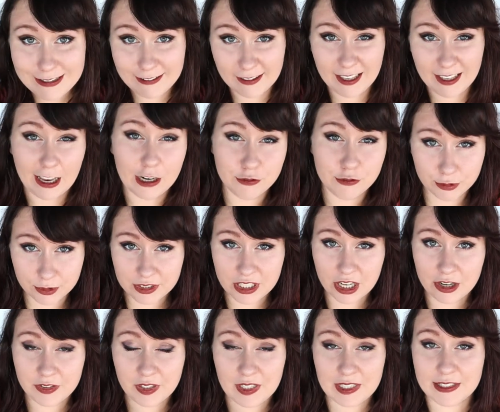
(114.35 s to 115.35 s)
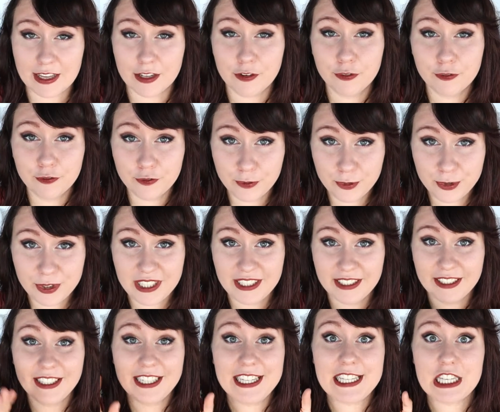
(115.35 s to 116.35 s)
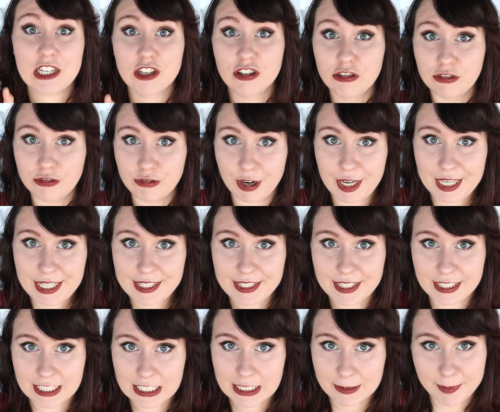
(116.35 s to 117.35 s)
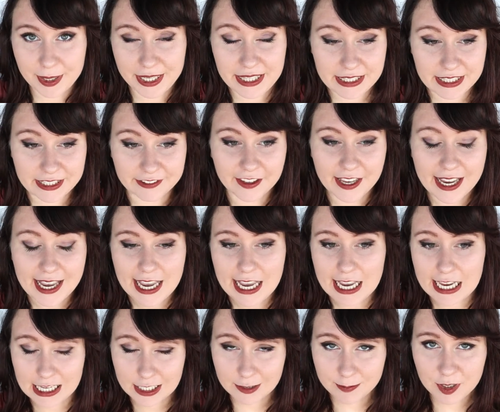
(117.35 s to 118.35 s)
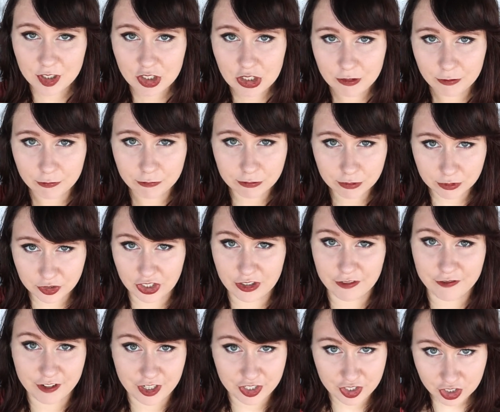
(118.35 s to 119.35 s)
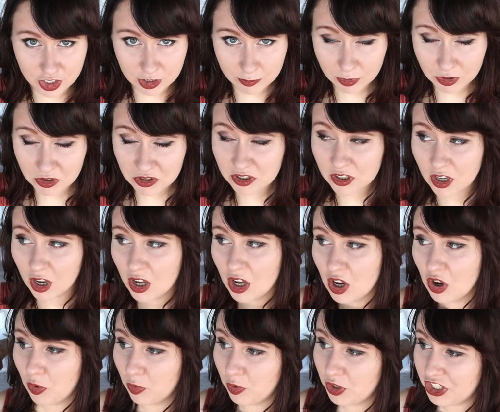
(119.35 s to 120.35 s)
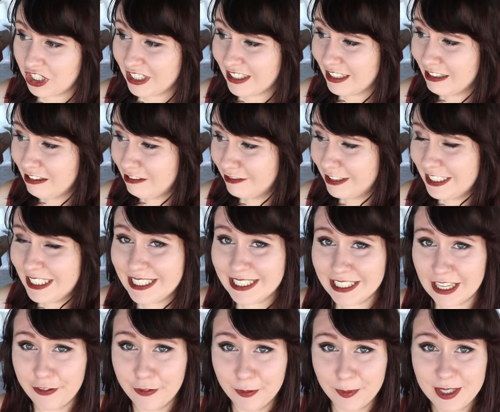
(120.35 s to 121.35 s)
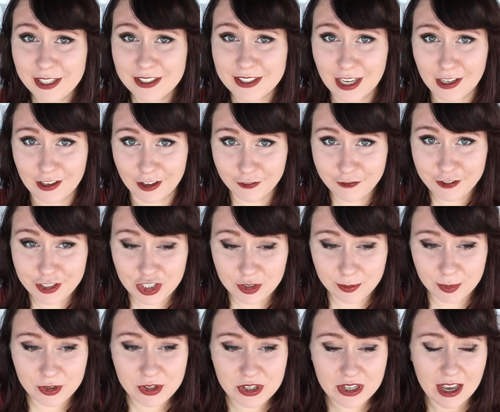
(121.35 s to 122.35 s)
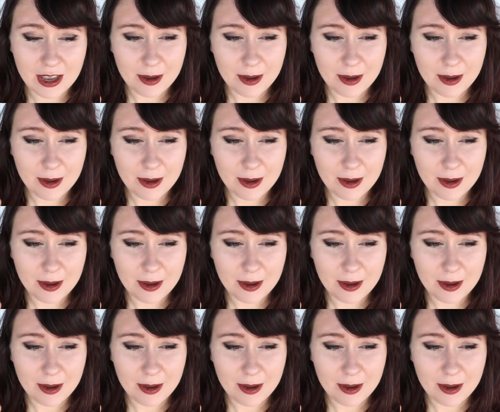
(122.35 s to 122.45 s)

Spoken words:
thing I wrote down is that food here is crazy expensive, especially fruit and vegetables, which is really sad for me because I love vegetables,